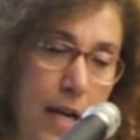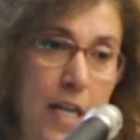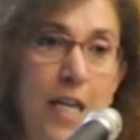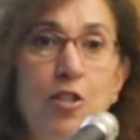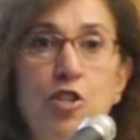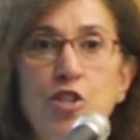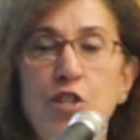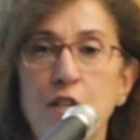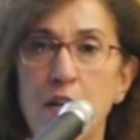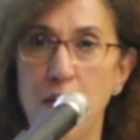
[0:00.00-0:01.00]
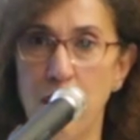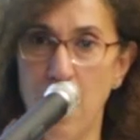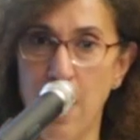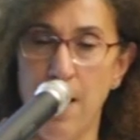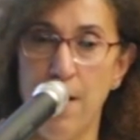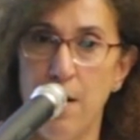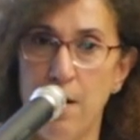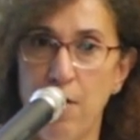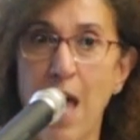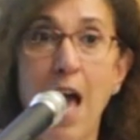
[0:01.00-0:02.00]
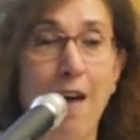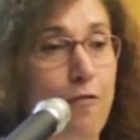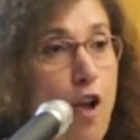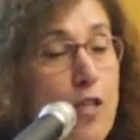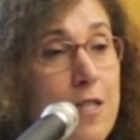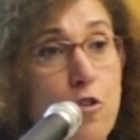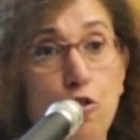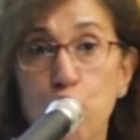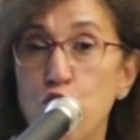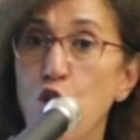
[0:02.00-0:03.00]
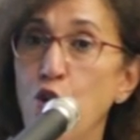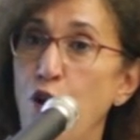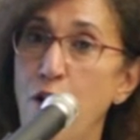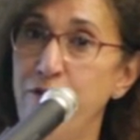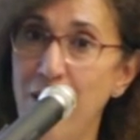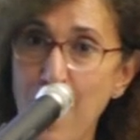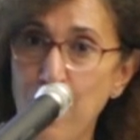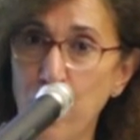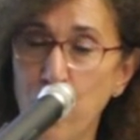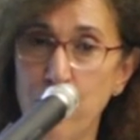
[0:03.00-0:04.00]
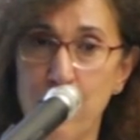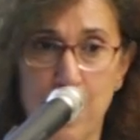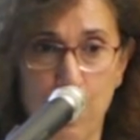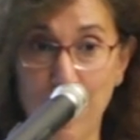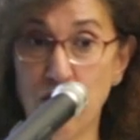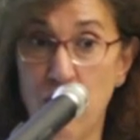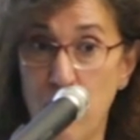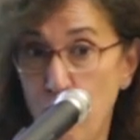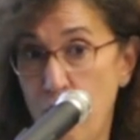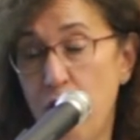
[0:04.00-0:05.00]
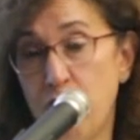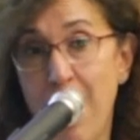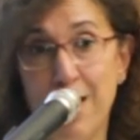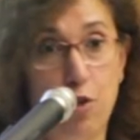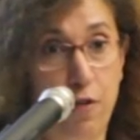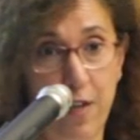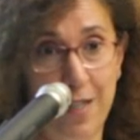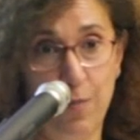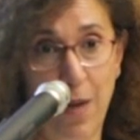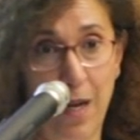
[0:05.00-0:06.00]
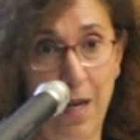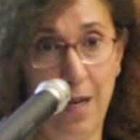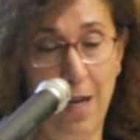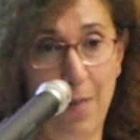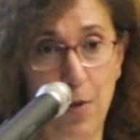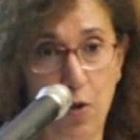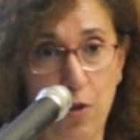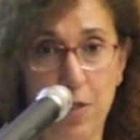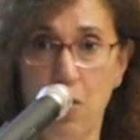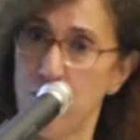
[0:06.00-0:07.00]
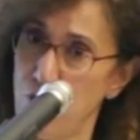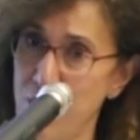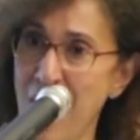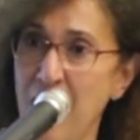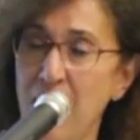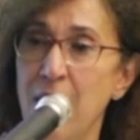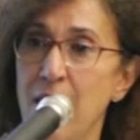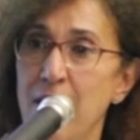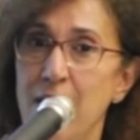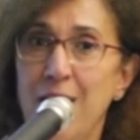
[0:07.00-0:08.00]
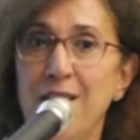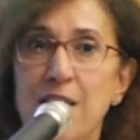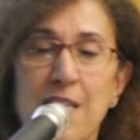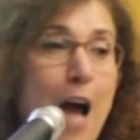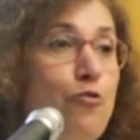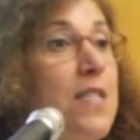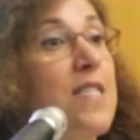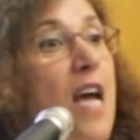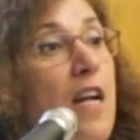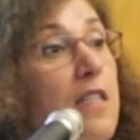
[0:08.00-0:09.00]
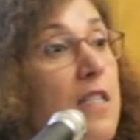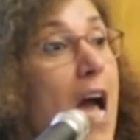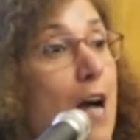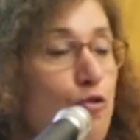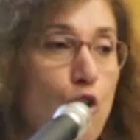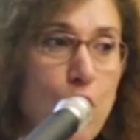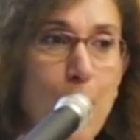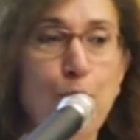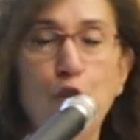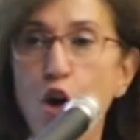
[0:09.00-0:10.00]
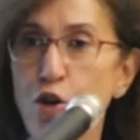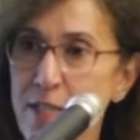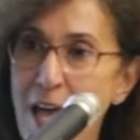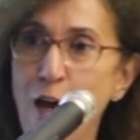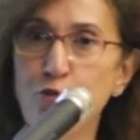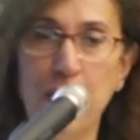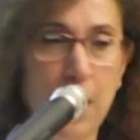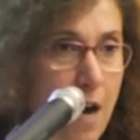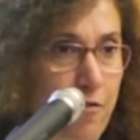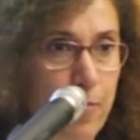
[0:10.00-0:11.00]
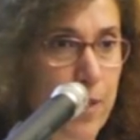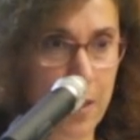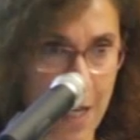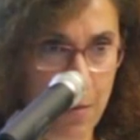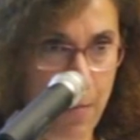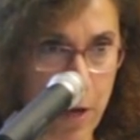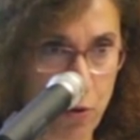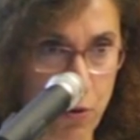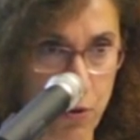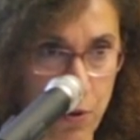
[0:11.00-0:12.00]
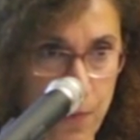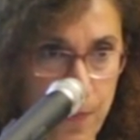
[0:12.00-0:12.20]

in addition, uh, they have lost control of Lebanon, especially with the rise of Hezbollah in Lebanon. So today, the Saudis cannot count on a pro-Saudi government in Beirut